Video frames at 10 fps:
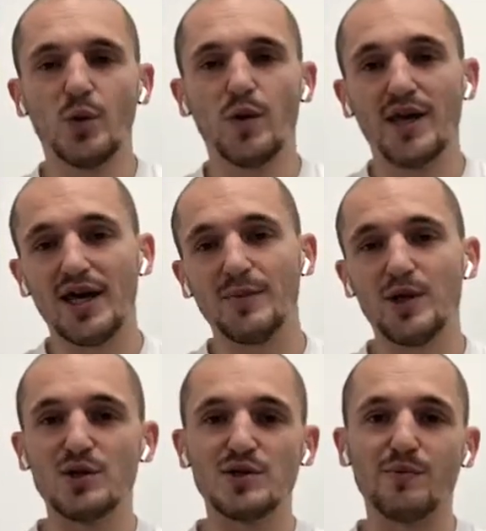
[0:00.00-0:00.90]
We're then going to be
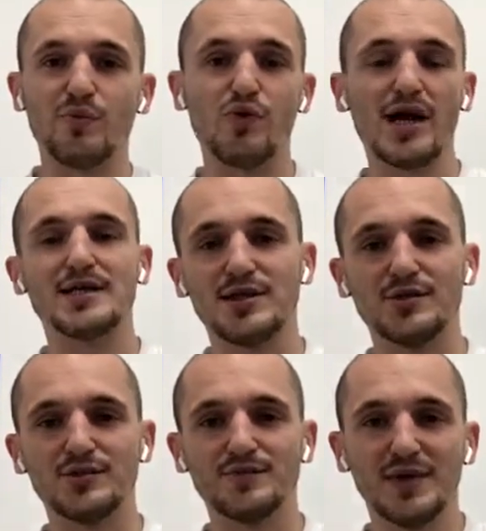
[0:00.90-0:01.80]
doing some
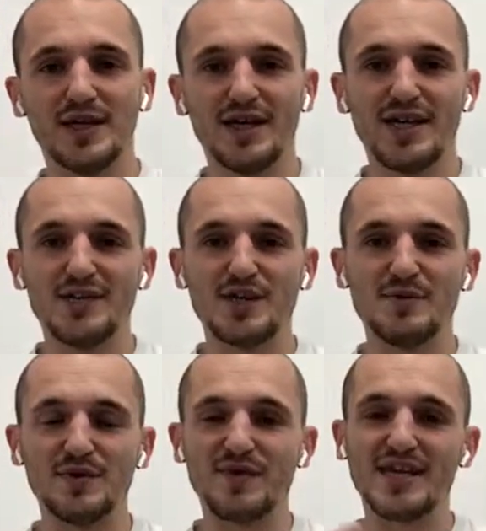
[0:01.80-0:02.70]
practical in terms
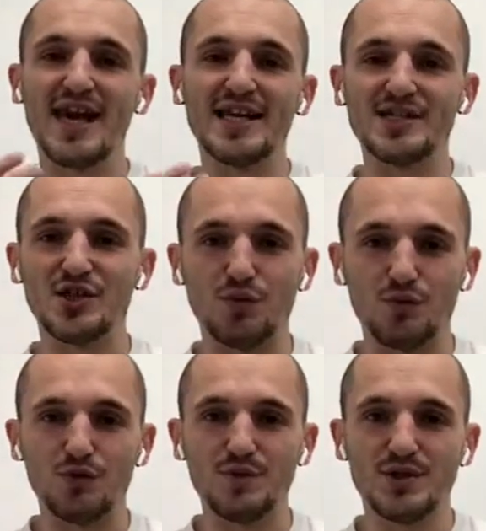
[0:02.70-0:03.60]
of getting into
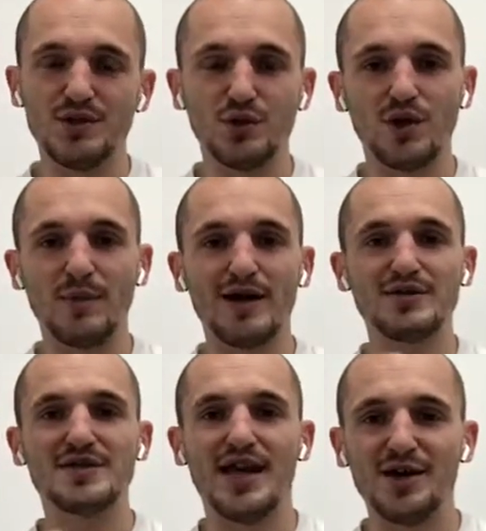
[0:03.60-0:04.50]
groups, talking about
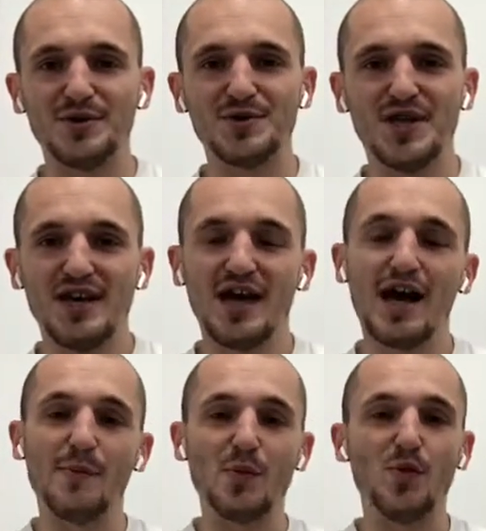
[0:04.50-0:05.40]
sales.
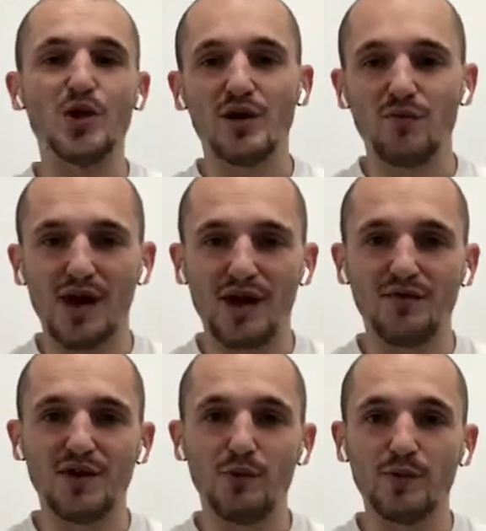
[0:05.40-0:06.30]
I'll be walking
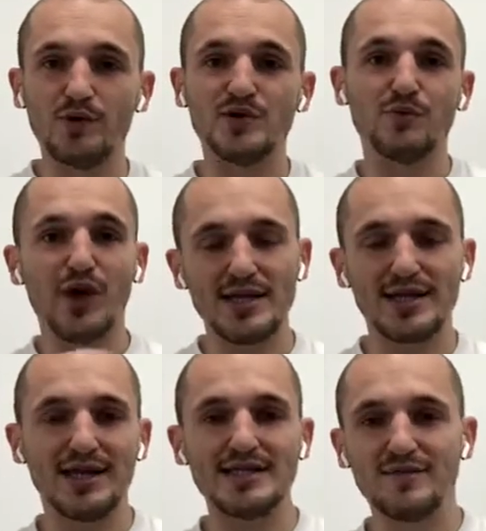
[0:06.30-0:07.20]
around and we'll be doing some
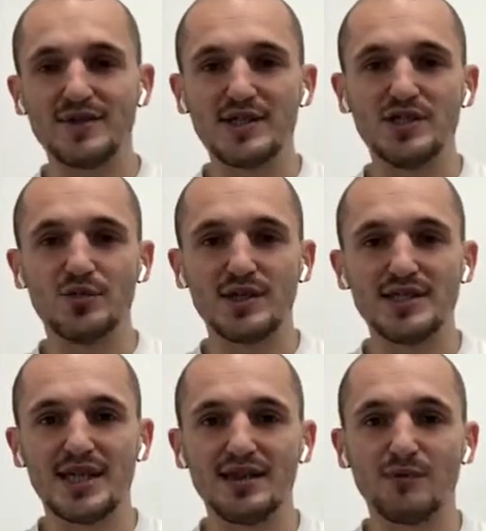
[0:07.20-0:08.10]
practical activities to
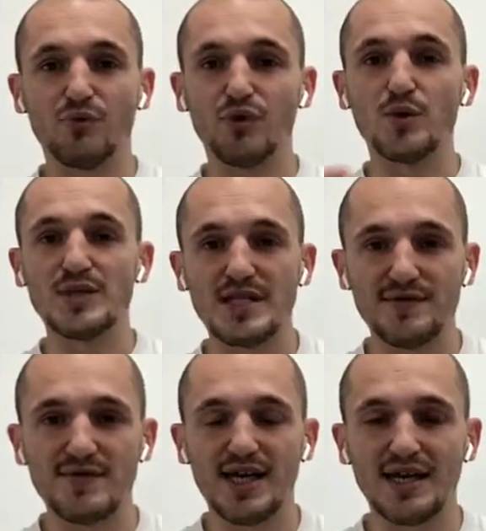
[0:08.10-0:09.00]
understand the process
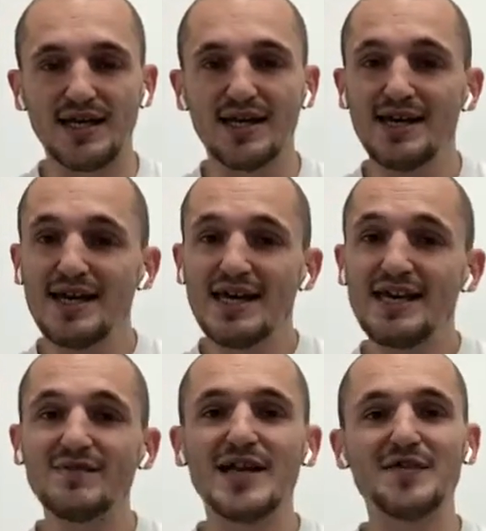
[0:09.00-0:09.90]
of selling,
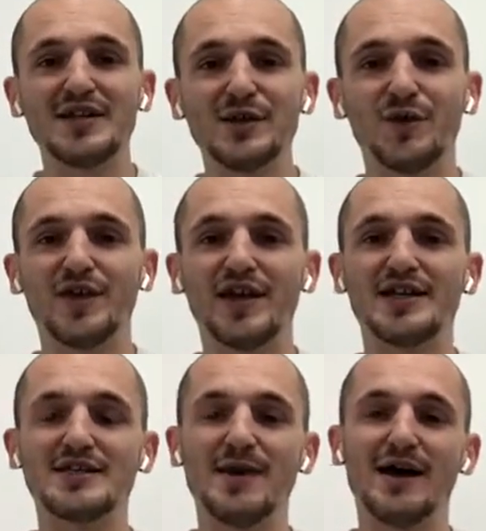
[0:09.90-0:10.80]
even down to little
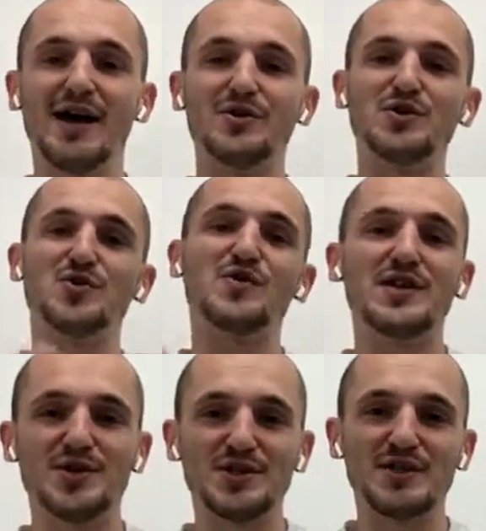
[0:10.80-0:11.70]
things about how you
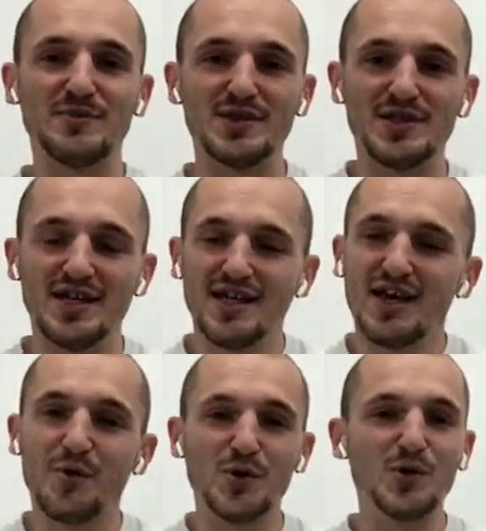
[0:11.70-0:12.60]
greet customers.
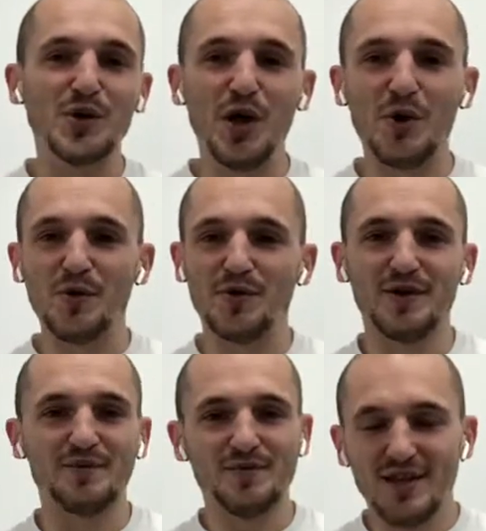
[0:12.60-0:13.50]
And we all know
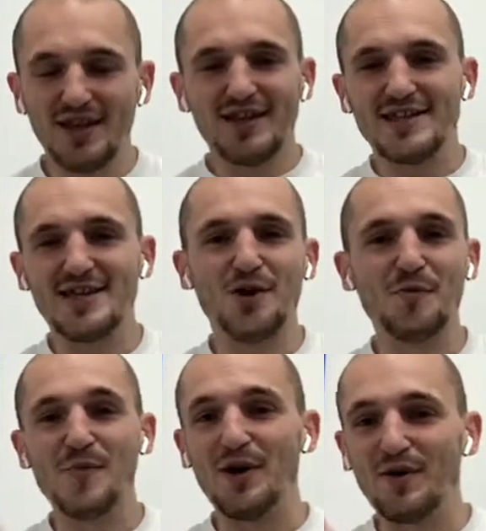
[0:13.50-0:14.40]
that there's that whole
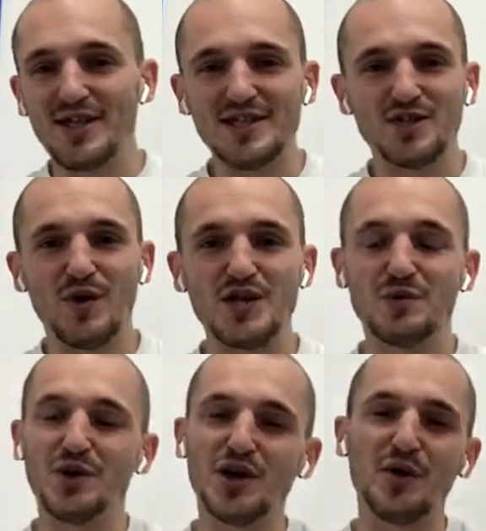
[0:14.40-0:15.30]
mirroring situation.
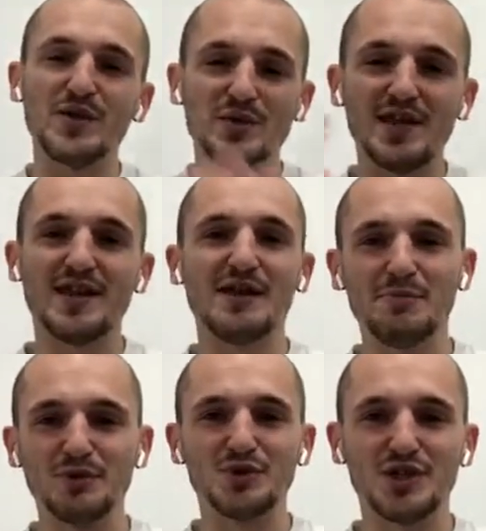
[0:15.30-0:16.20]
We're not going to go into any of that
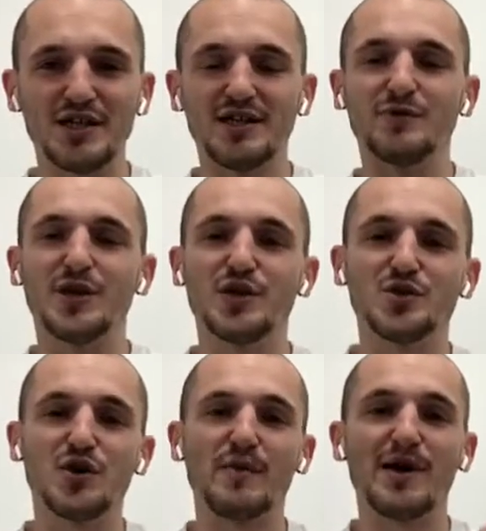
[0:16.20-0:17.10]
bullshit. We're going to
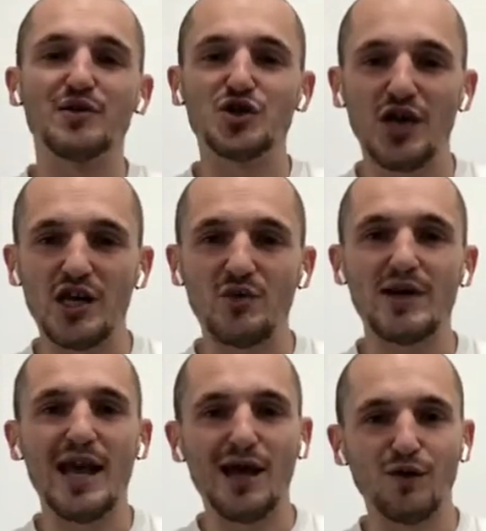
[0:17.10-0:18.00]
talk about genuine,
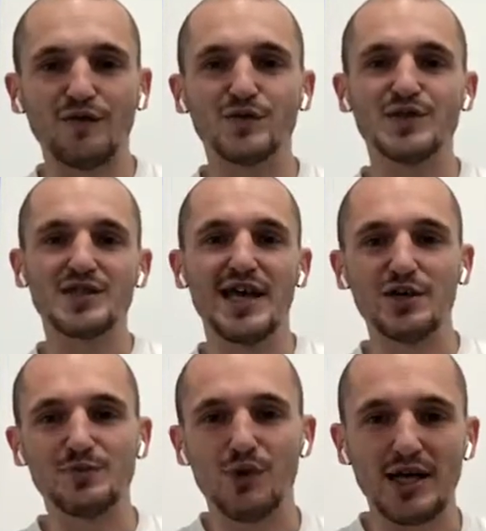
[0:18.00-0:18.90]
helpful
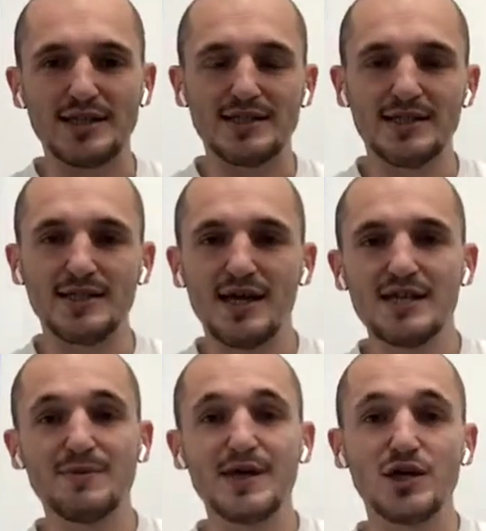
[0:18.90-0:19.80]
sales practices
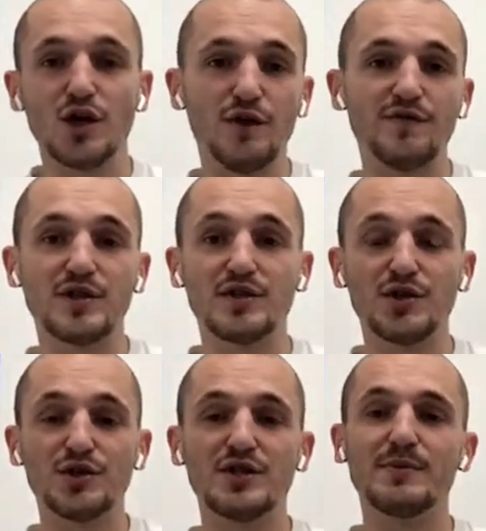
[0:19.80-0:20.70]
to make your
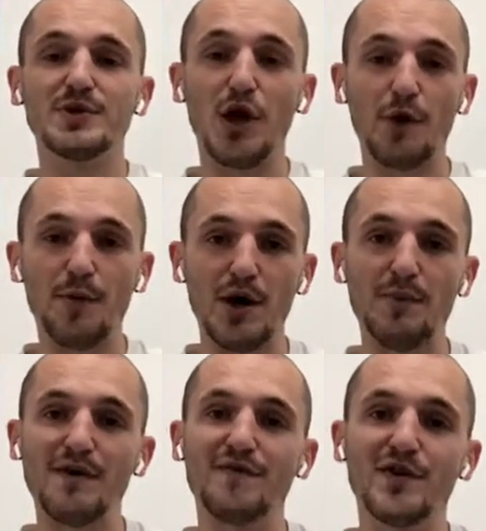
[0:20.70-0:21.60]
customers open
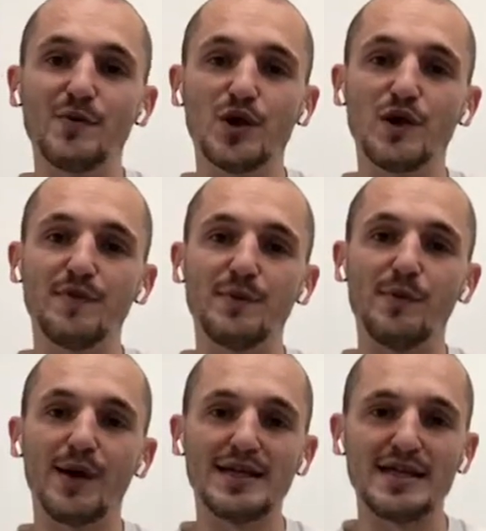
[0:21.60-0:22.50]
up and feel more comfortable
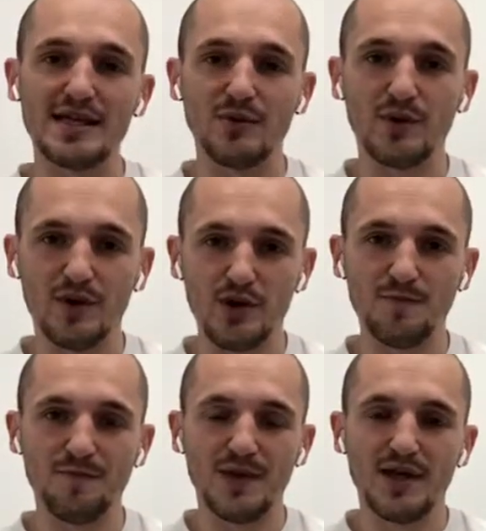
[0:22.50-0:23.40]
by dealing with
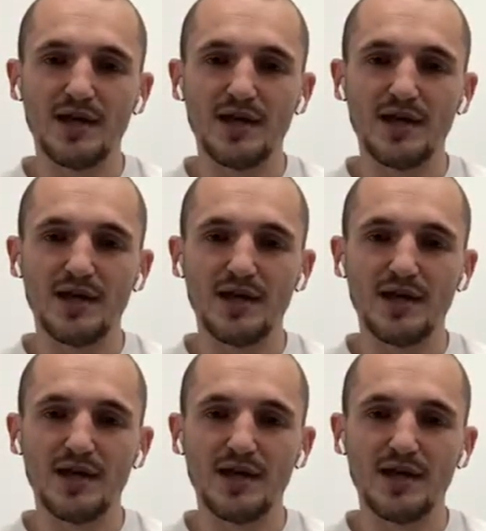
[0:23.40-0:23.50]
you.